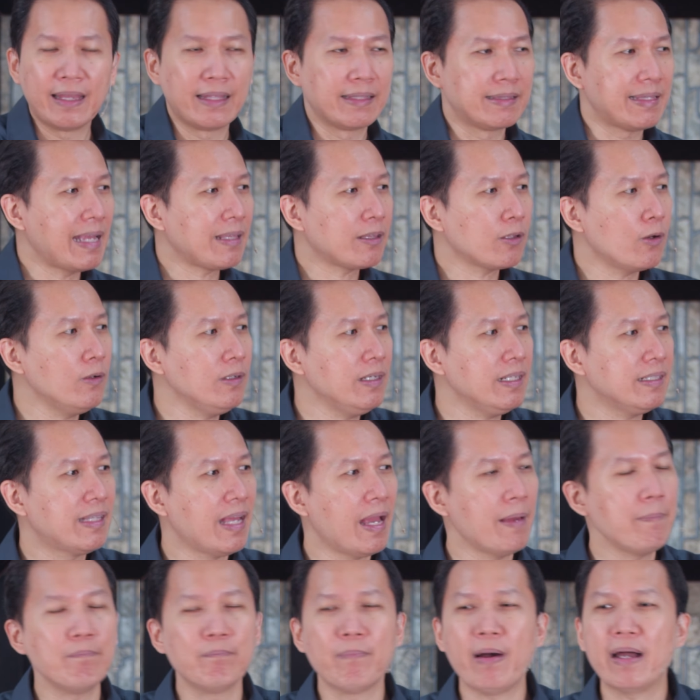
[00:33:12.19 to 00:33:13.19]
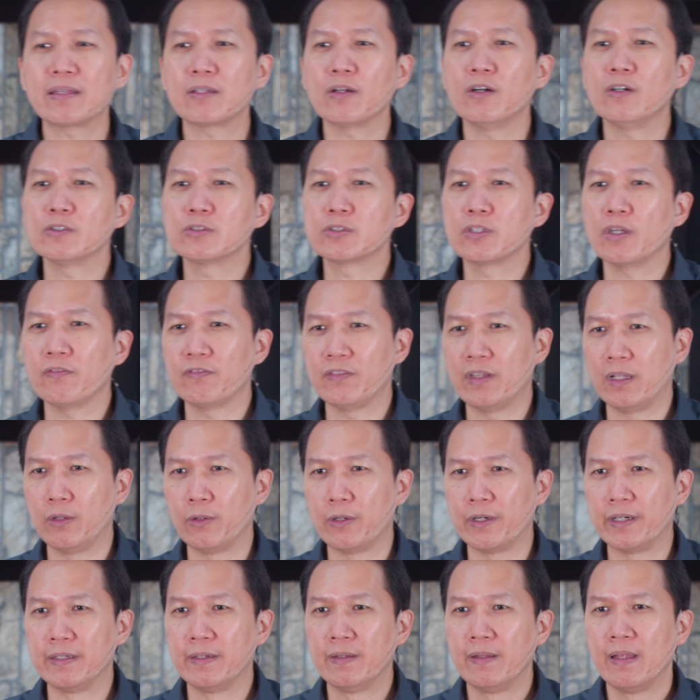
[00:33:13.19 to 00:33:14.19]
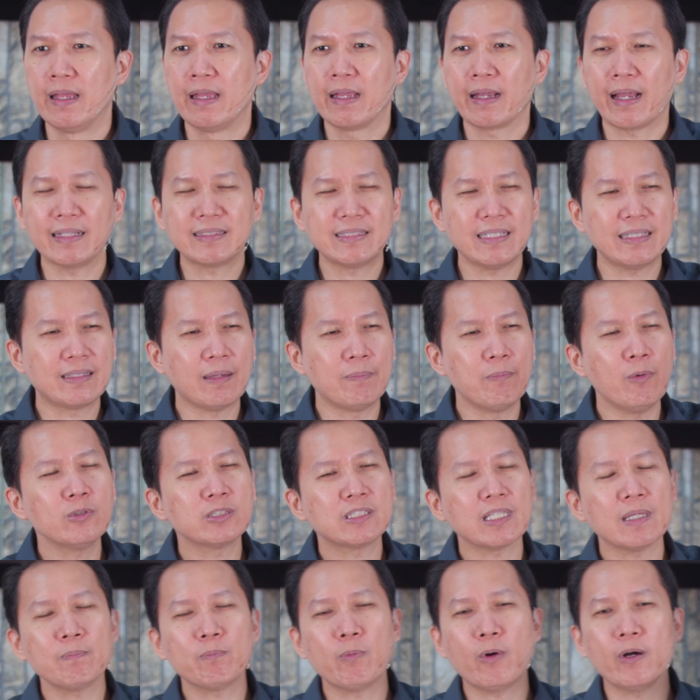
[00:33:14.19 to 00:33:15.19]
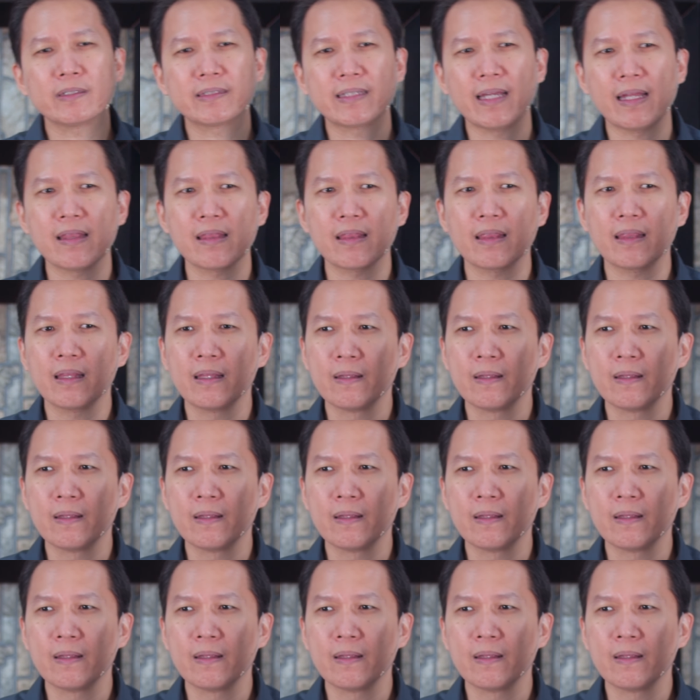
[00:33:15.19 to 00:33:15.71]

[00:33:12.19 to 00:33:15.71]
Not only them, but also of the Lord. Kasi the most important